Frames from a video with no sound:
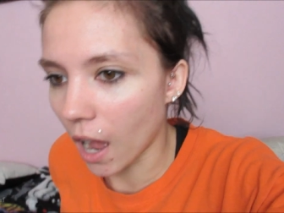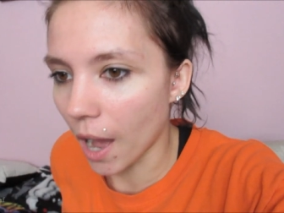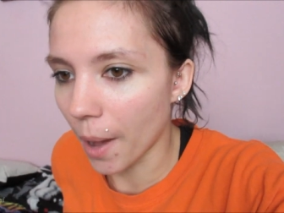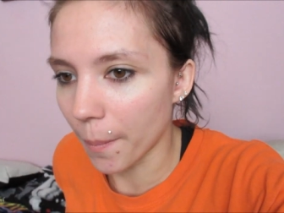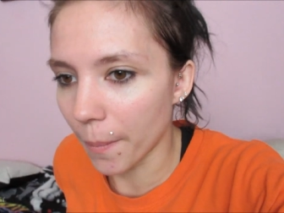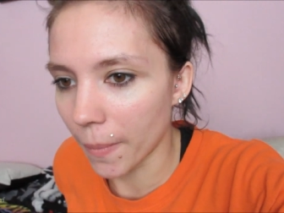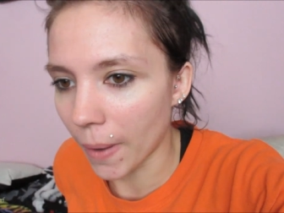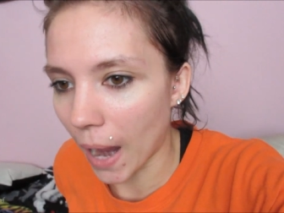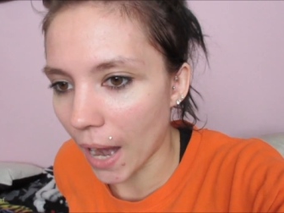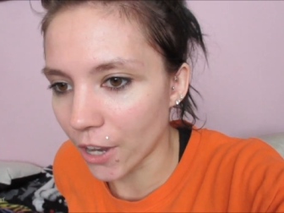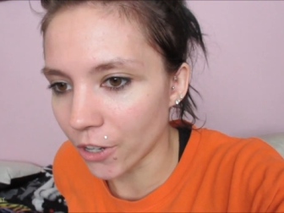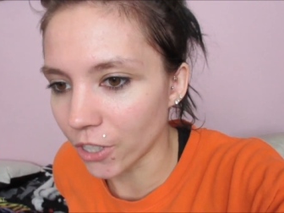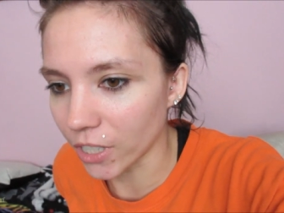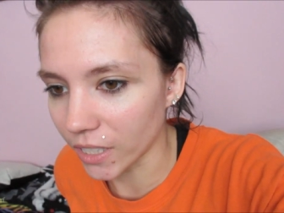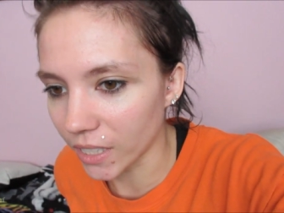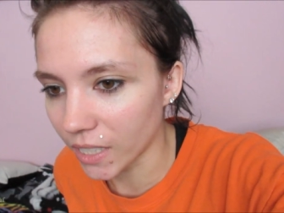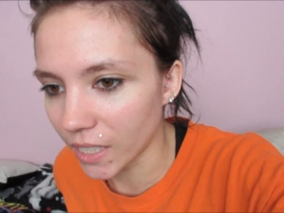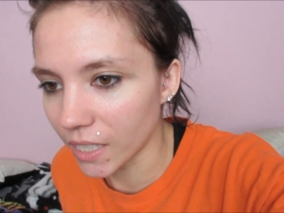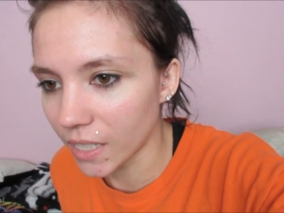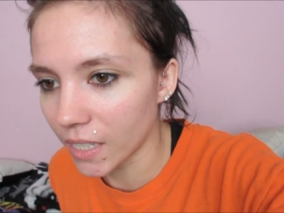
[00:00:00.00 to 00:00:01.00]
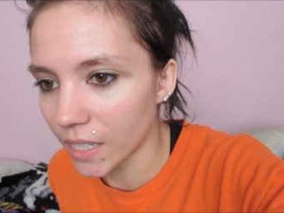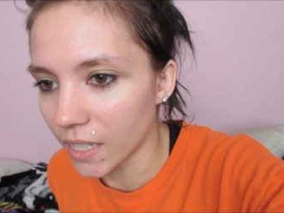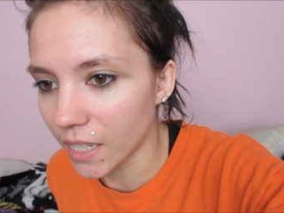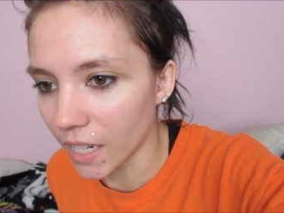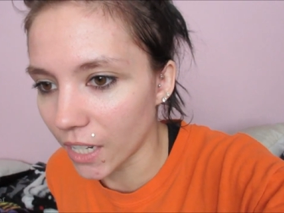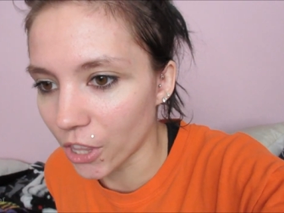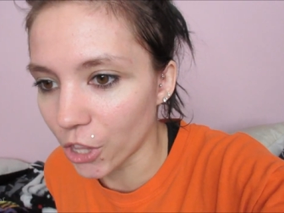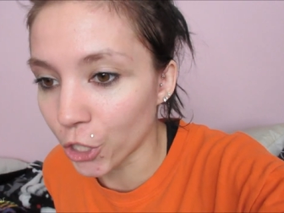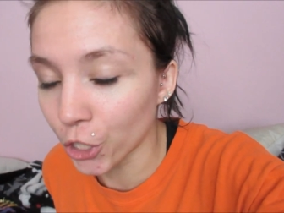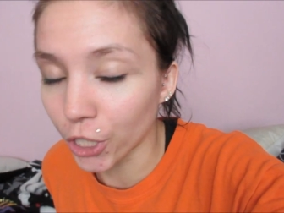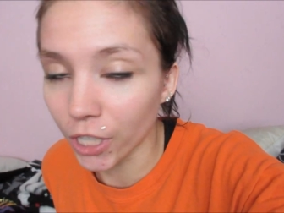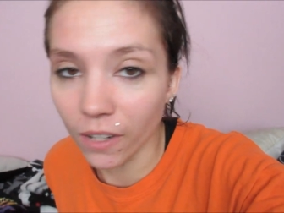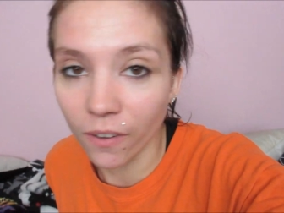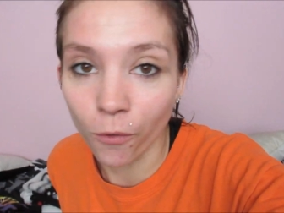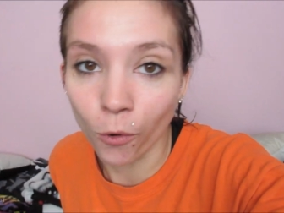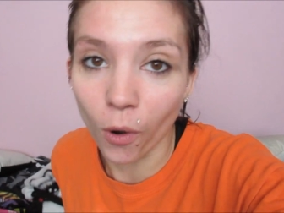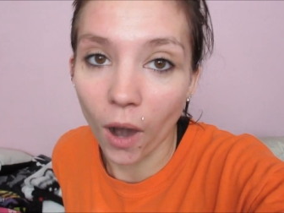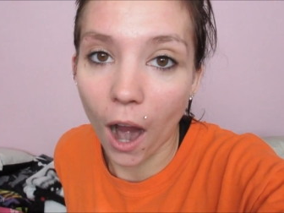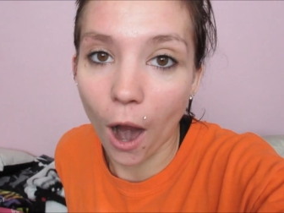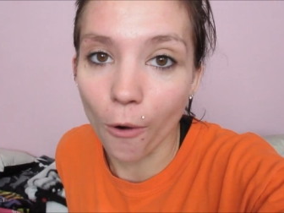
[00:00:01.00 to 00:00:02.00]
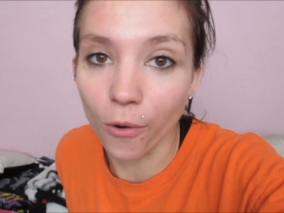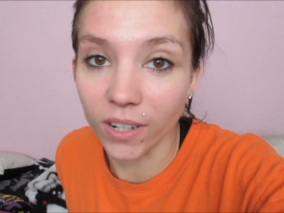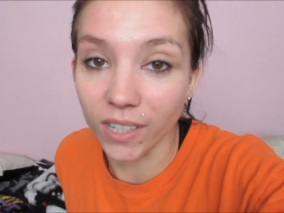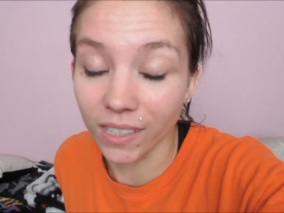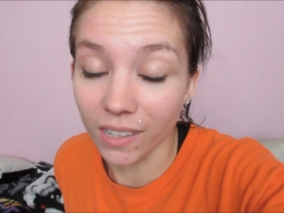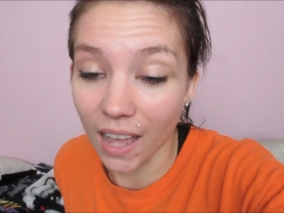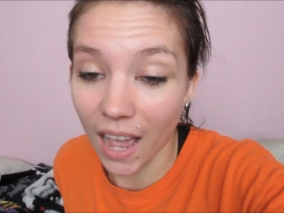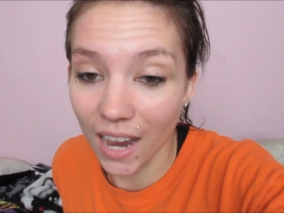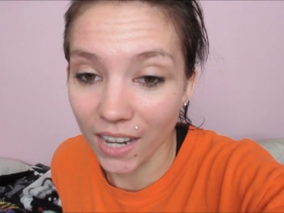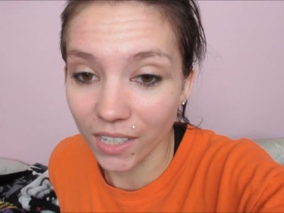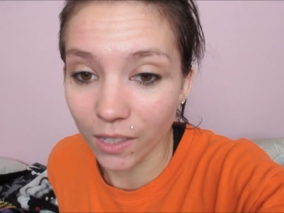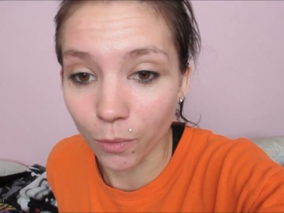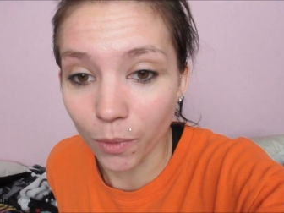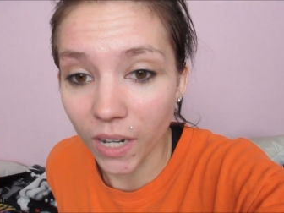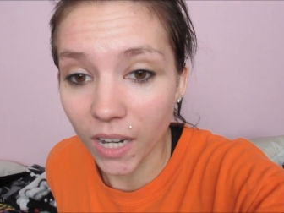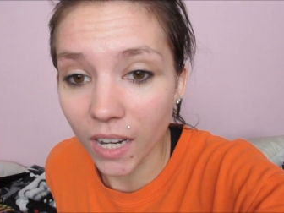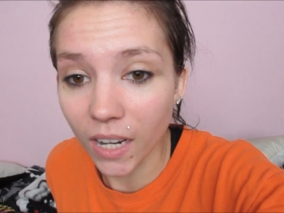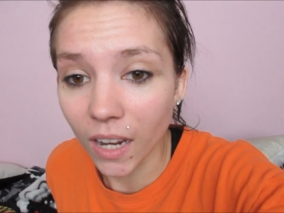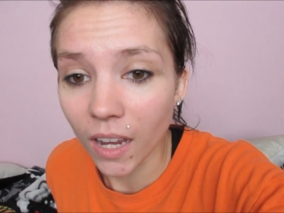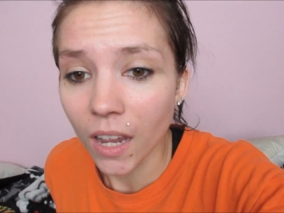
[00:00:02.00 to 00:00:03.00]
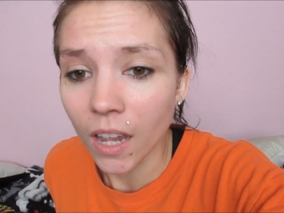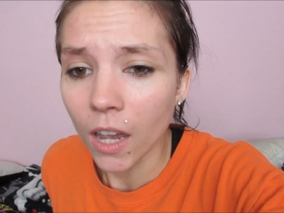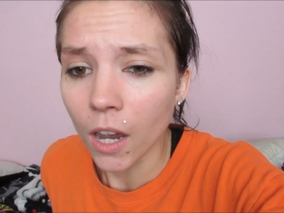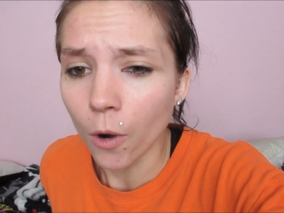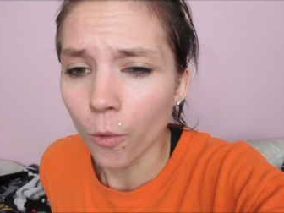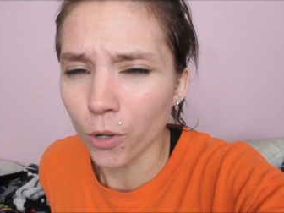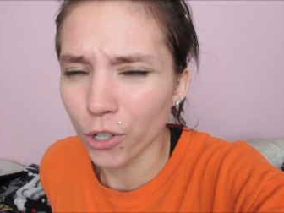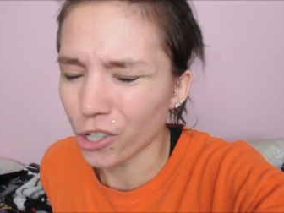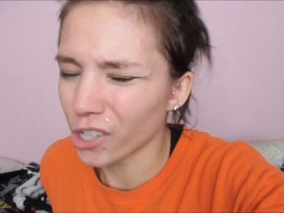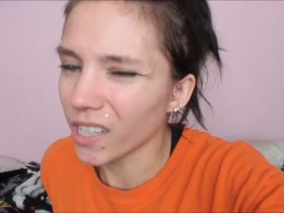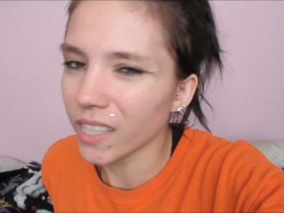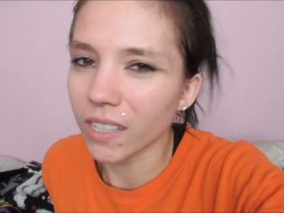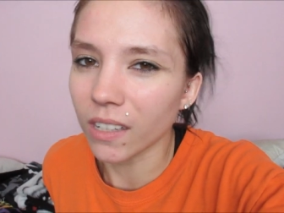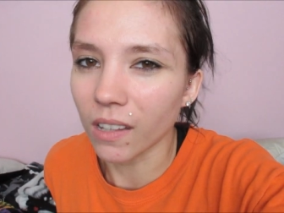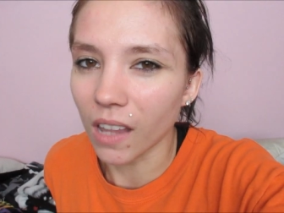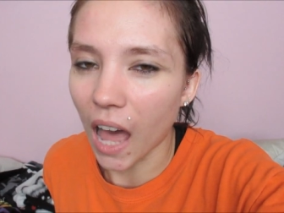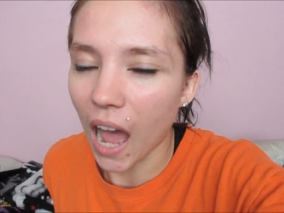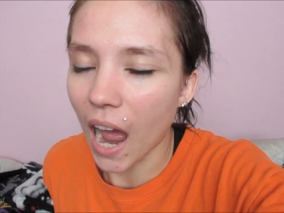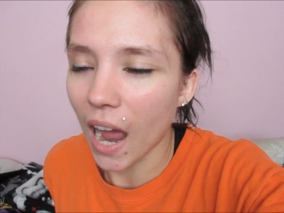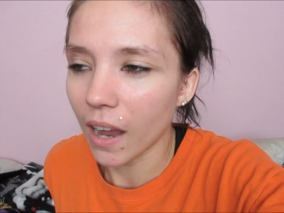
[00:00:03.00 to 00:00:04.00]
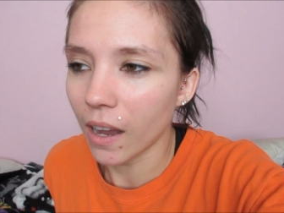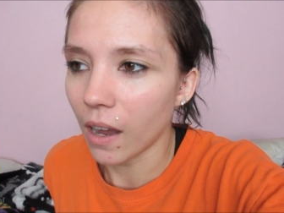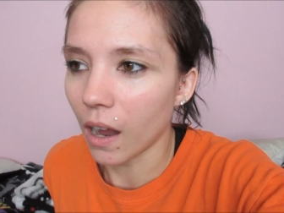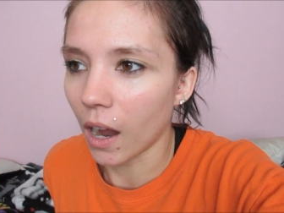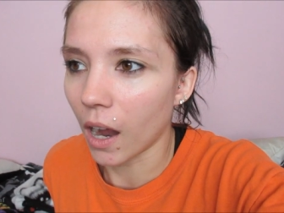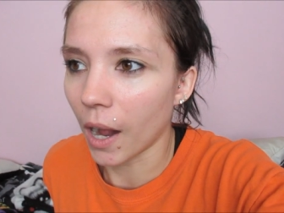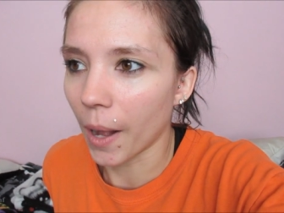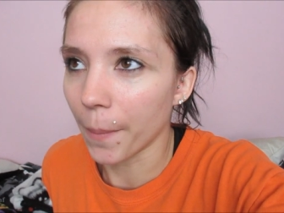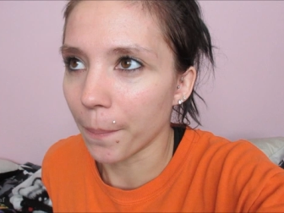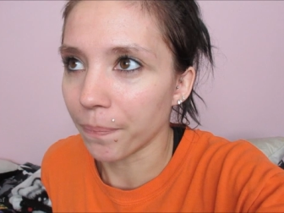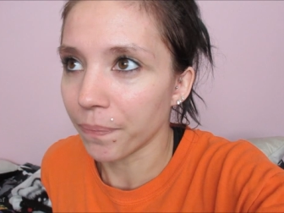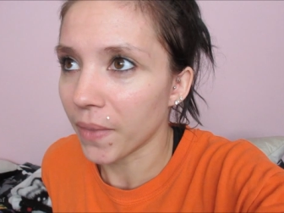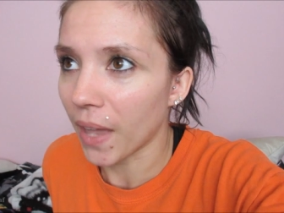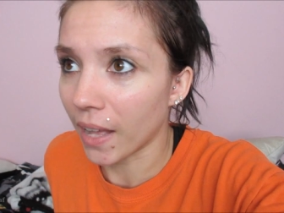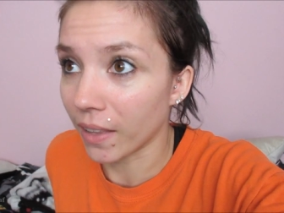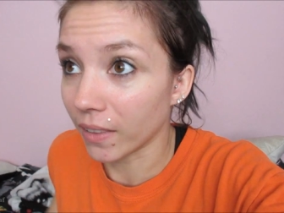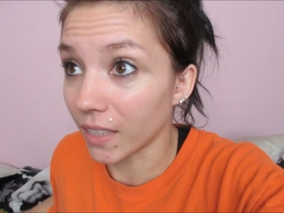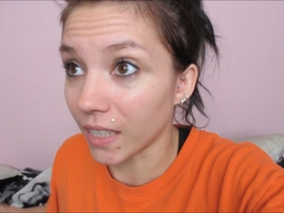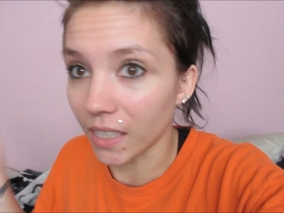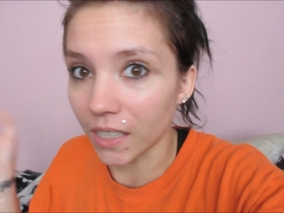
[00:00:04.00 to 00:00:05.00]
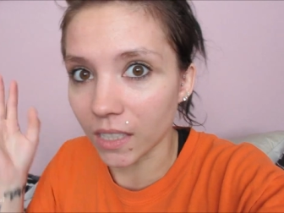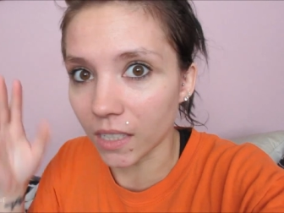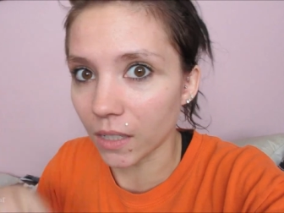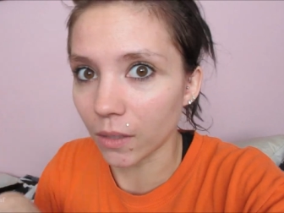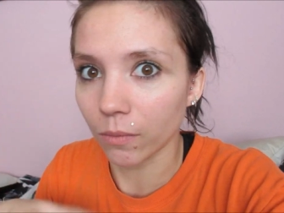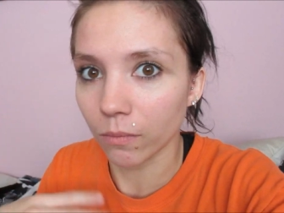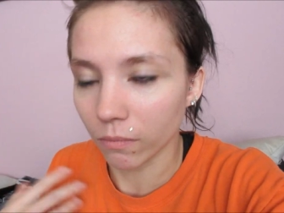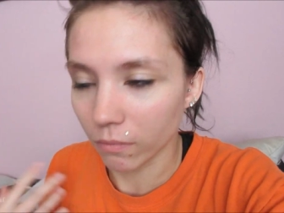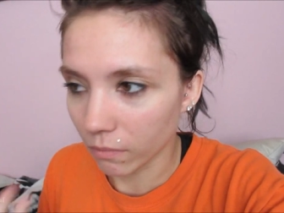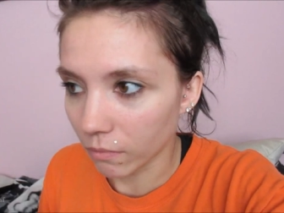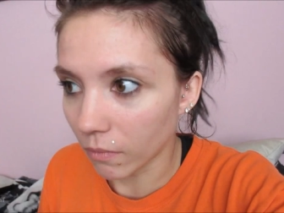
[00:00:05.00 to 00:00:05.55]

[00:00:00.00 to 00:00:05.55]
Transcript: um, I just did thirty-four hours last week, which is a lot, um, at least